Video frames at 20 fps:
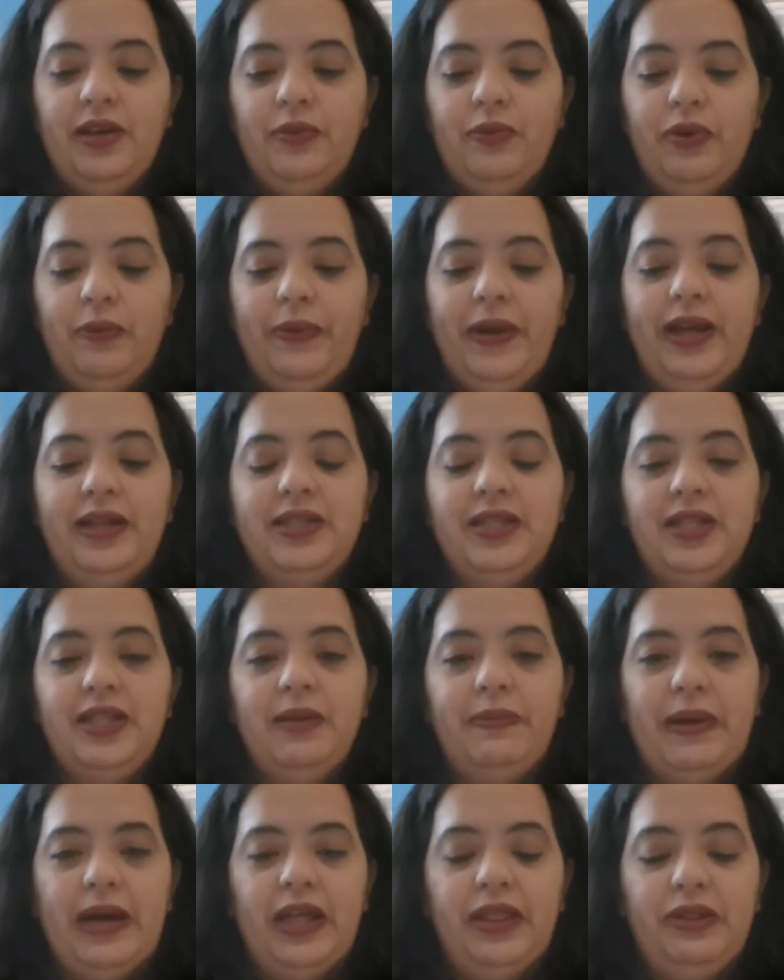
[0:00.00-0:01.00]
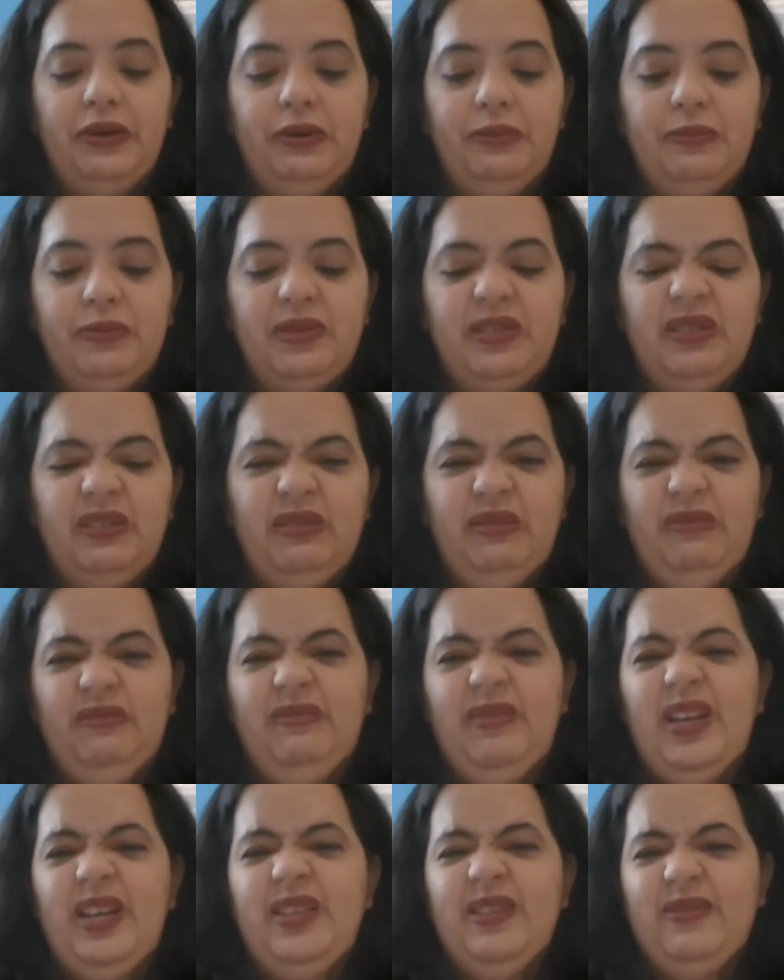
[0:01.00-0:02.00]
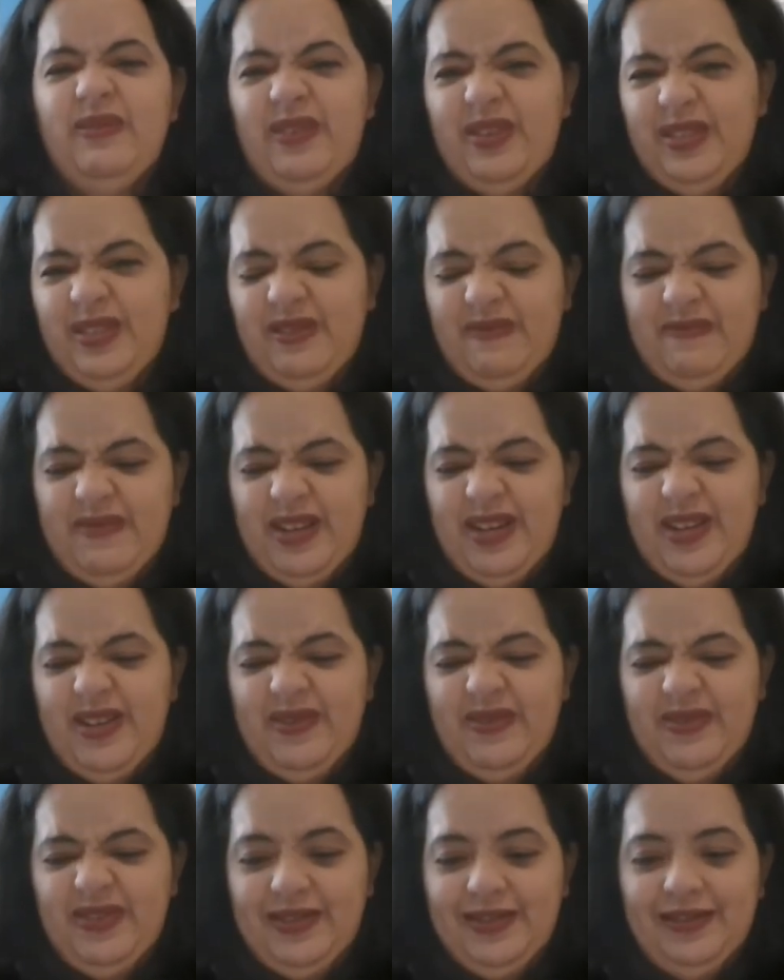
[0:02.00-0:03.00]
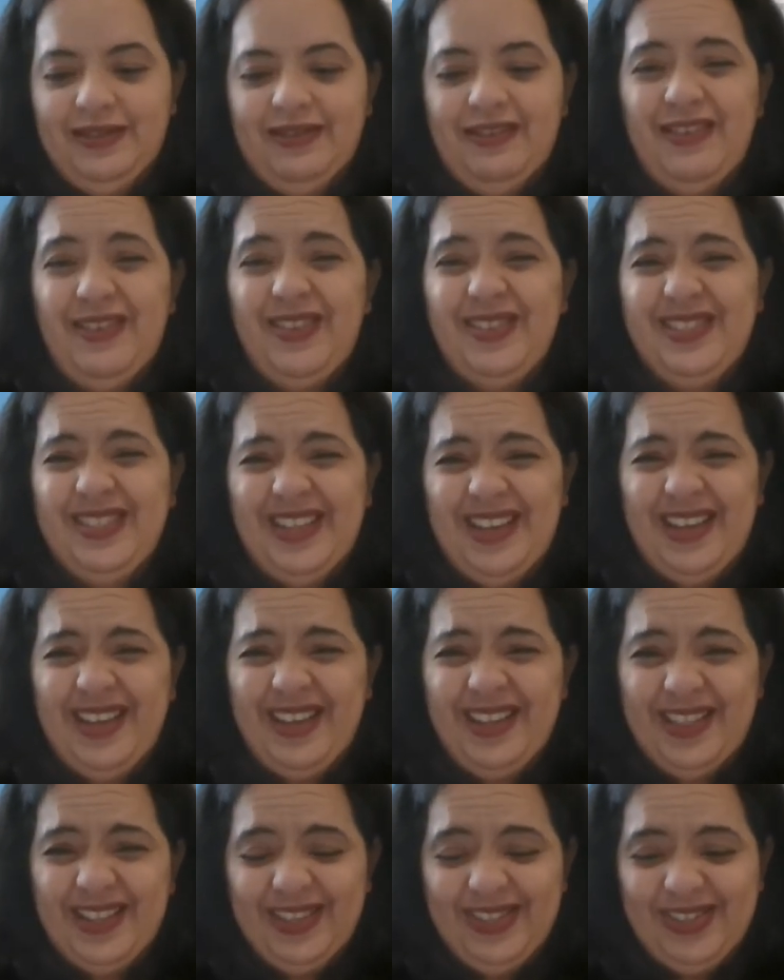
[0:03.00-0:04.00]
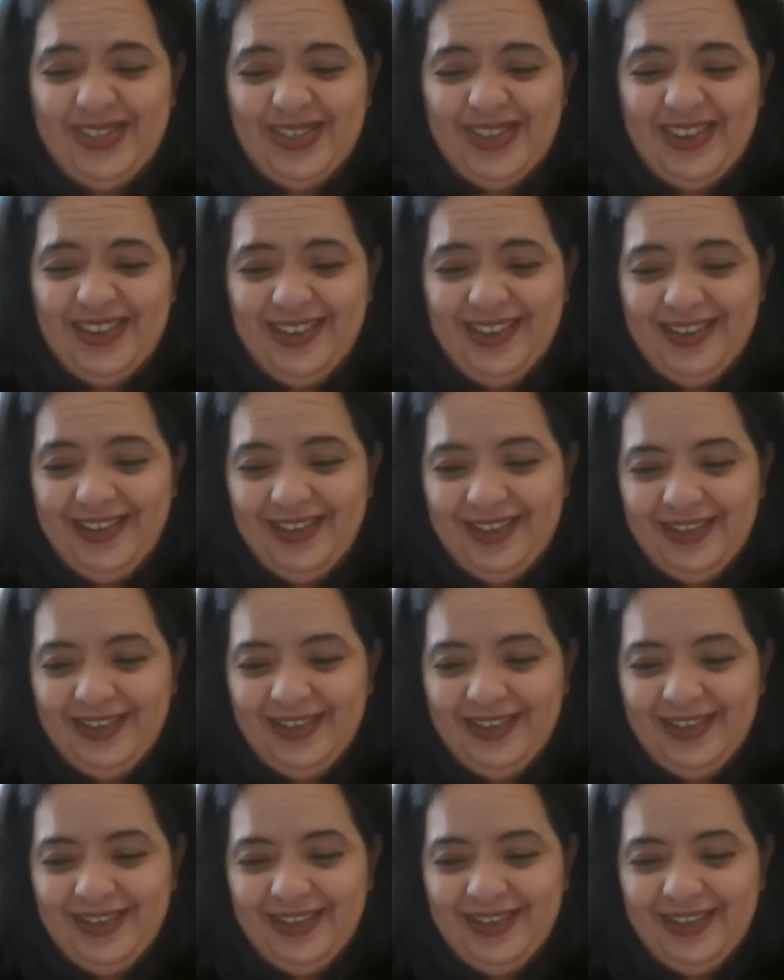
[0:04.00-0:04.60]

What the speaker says: We're painting the bathrooms. I scrunch up my nose. All day in the John?